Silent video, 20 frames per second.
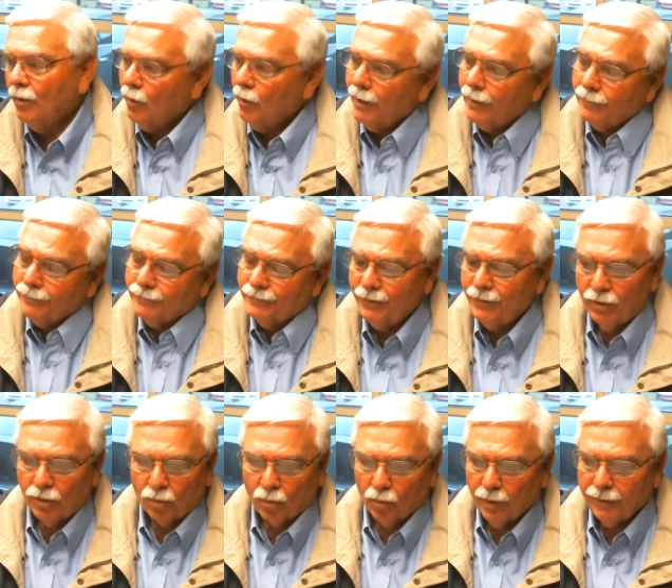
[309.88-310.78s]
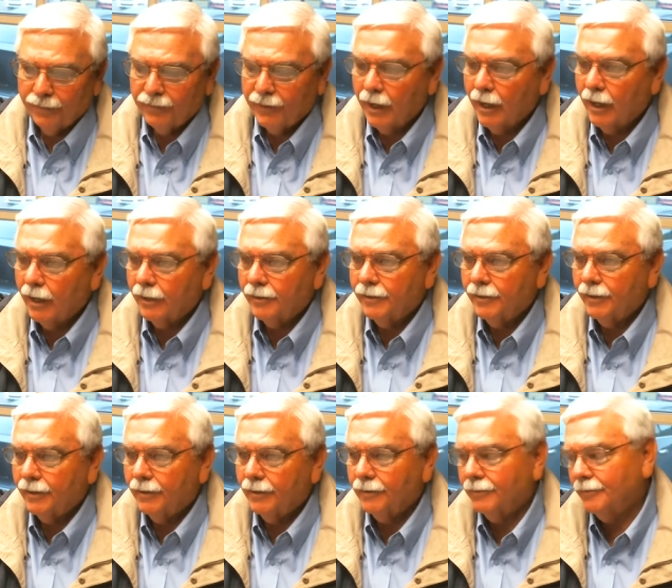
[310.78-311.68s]
Well, you know, we've got,
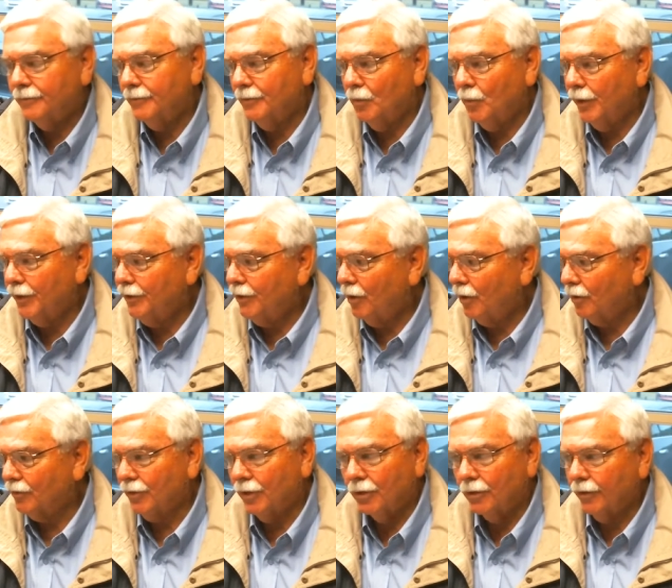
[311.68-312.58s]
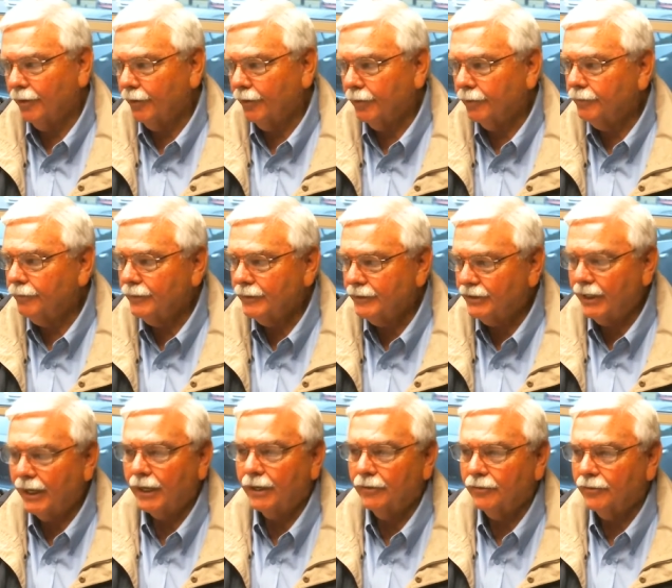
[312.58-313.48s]
we talked earlier,
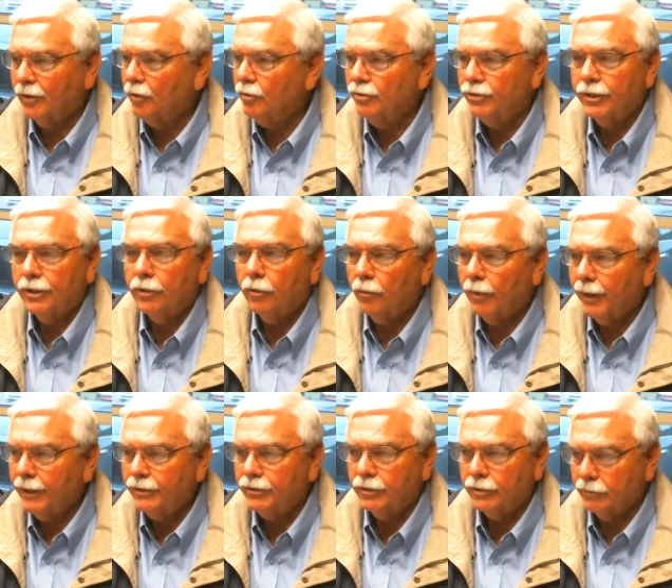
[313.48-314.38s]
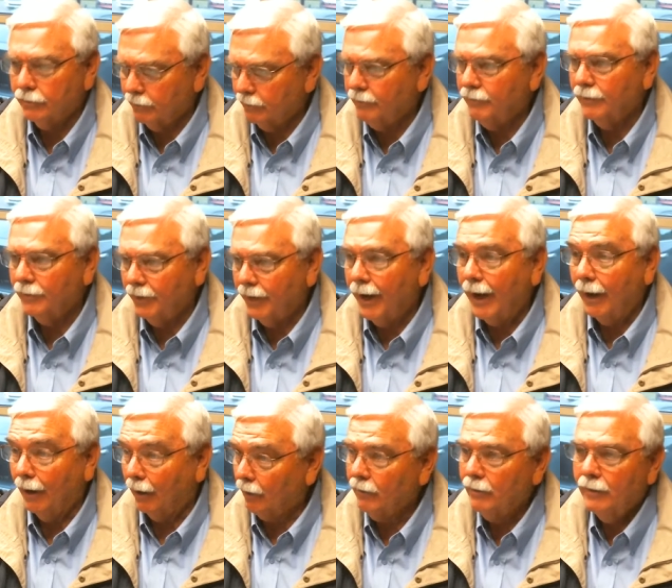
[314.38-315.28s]
second, third generation
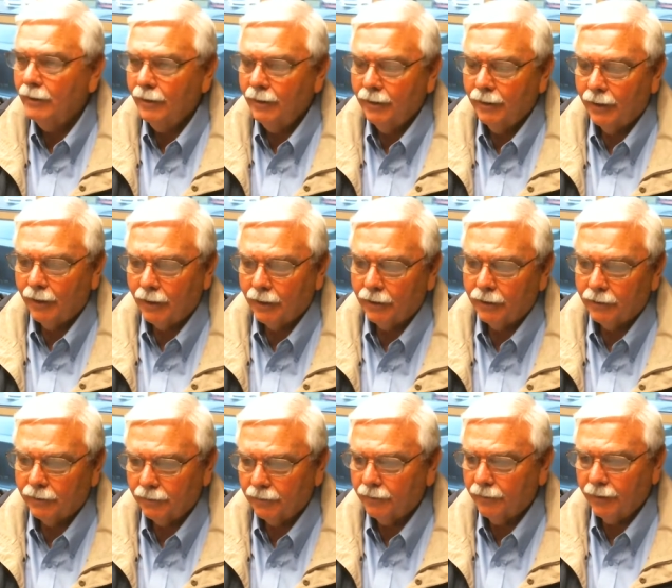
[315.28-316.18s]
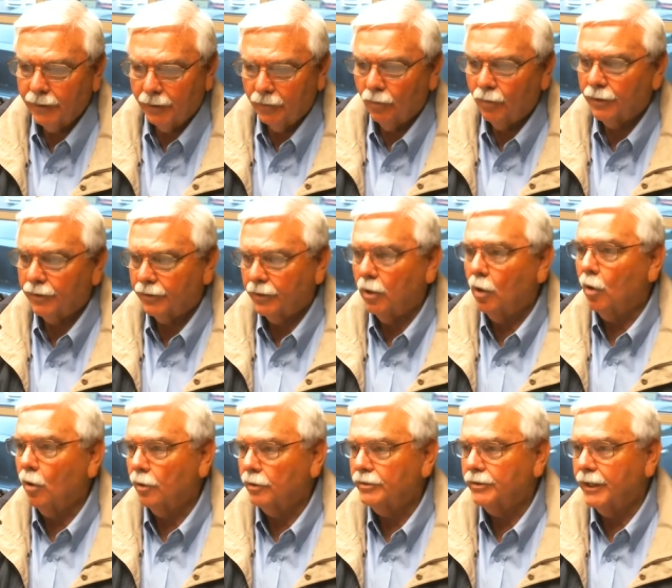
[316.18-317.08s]
now with
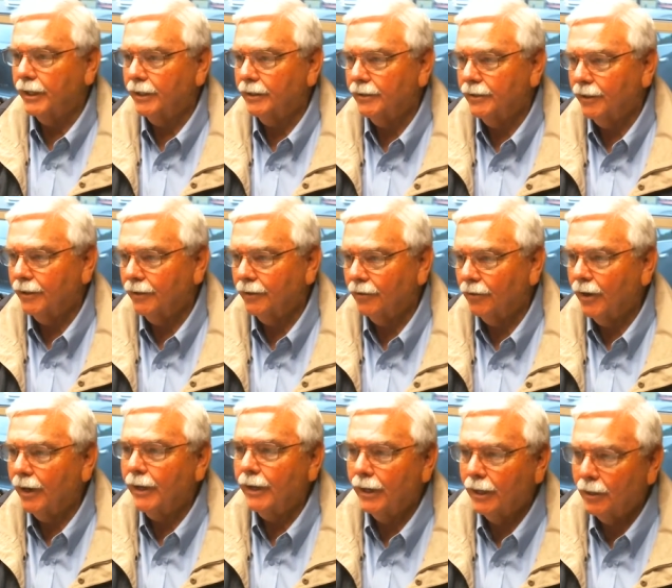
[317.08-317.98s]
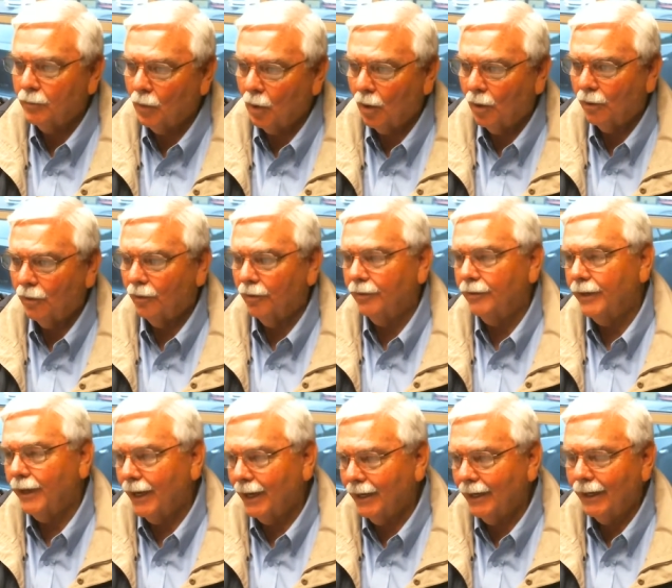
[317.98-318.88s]
cars that Granddad bought or
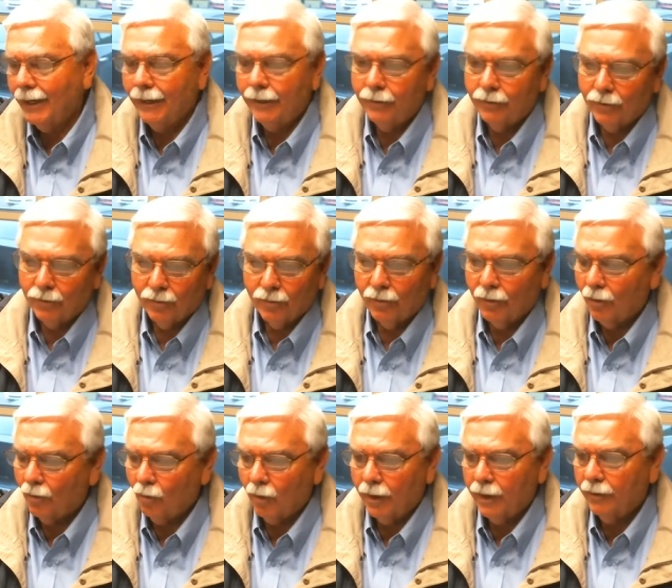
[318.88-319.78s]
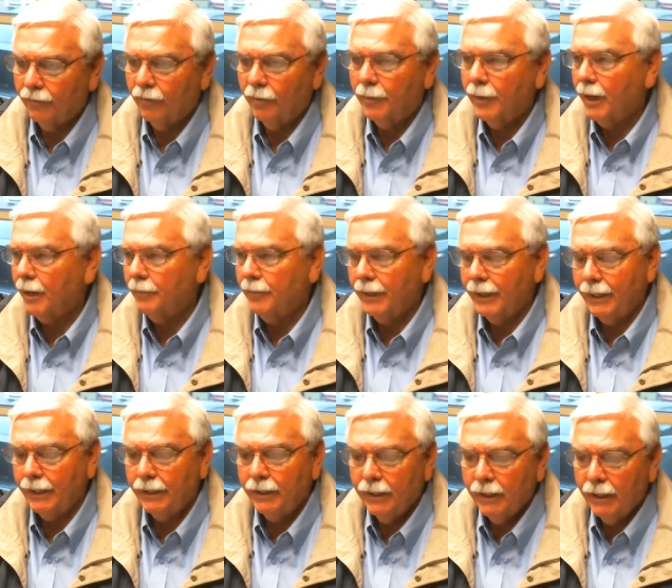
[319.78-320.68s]
Dad had or whatever it might be.